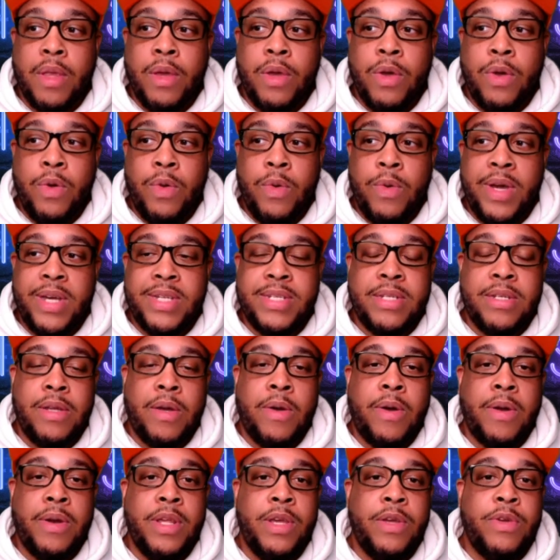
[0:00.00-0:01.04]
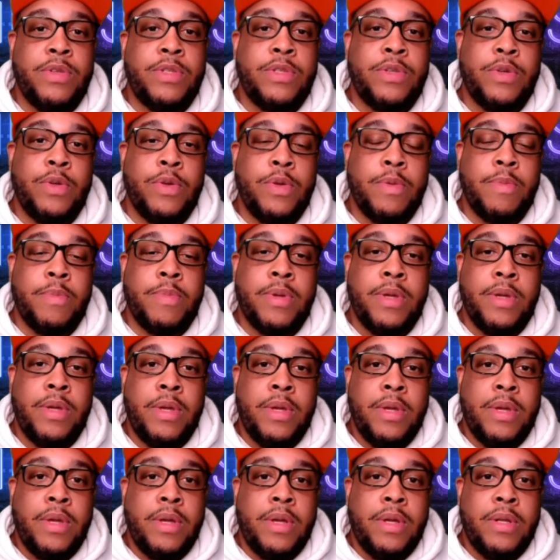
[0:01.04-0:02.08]
who isn't on YouTube
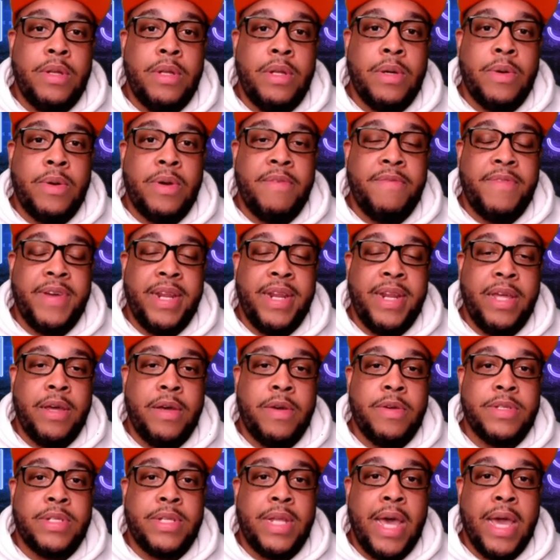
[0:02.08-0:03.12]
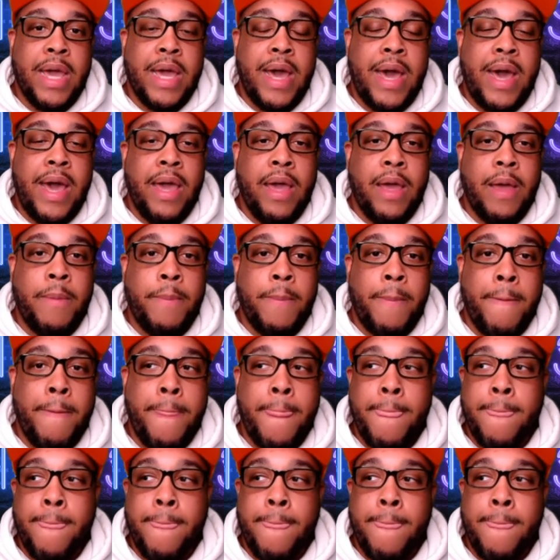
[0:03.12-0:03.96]
doing videos like I am.